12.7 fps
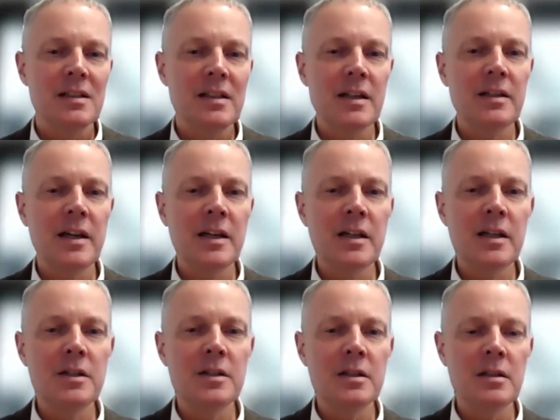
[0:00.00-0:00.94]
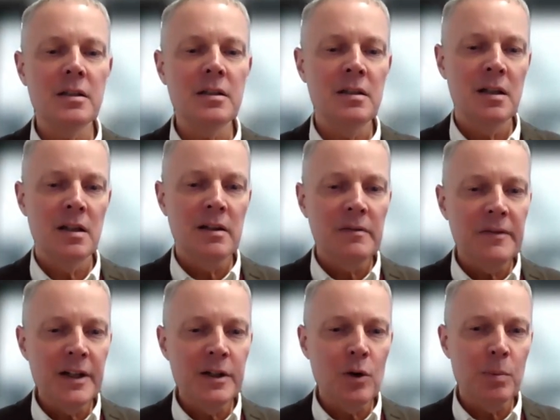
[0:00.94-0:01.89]
They need to
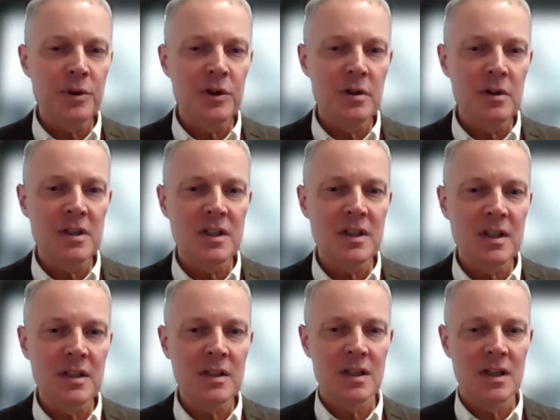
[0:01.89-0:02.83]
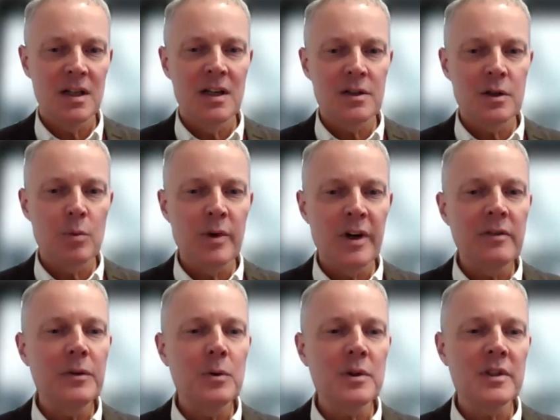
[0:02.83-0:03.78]
find opportunities to
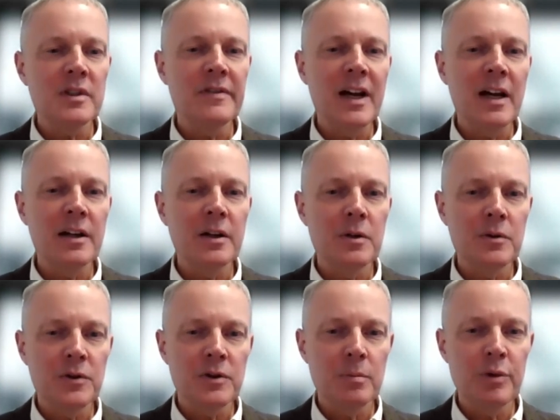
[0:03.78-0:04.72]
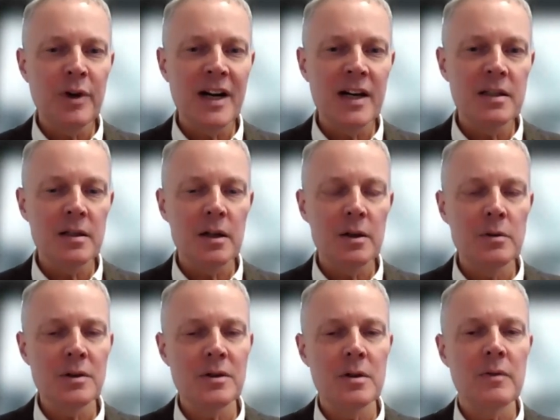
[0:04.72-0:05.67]
reinforce the values, to praise
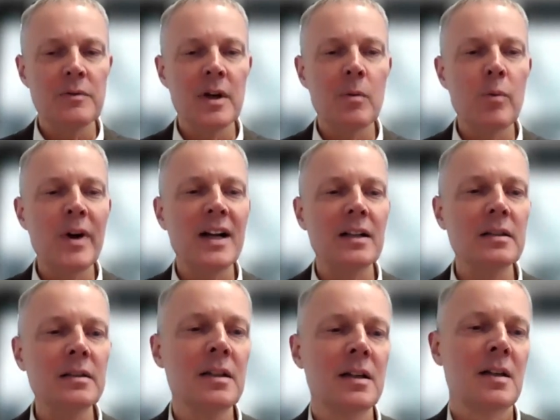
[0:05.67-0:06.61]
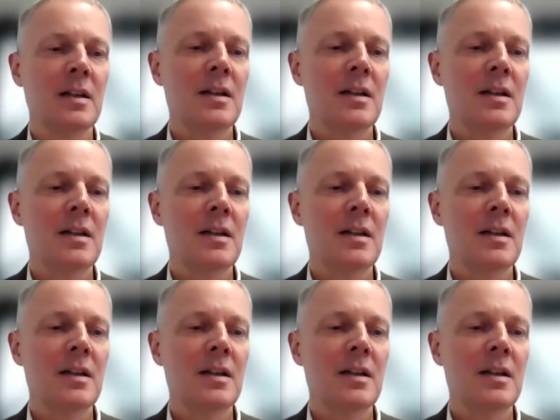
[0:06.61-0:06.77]
those who have done well,